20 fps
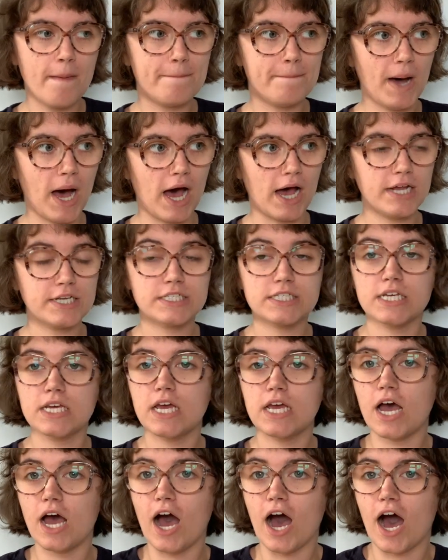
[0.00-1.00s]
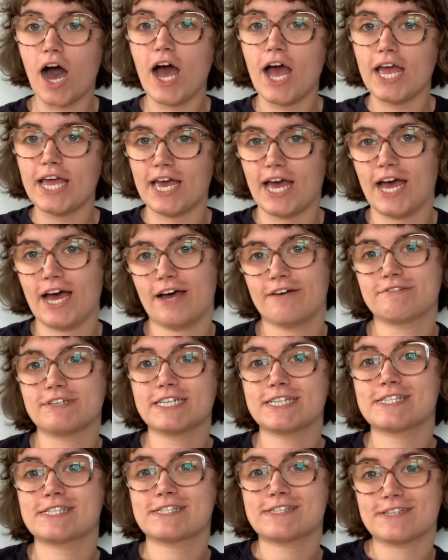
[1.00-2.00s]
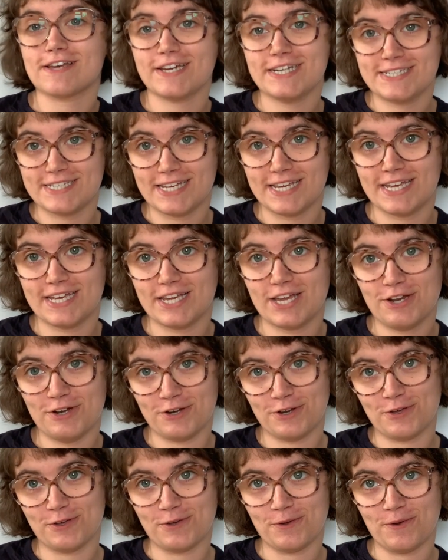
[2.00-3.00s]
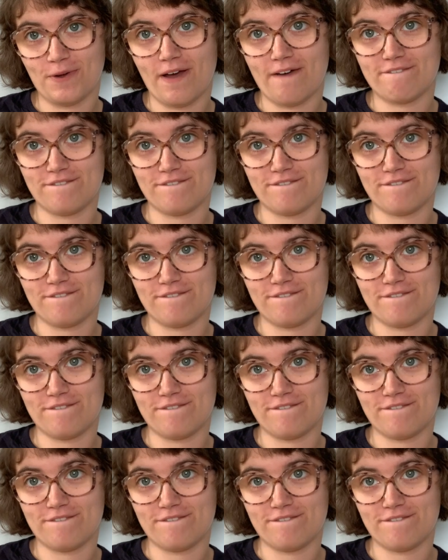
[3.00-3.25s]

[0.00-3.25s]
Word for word: But I have an exciting new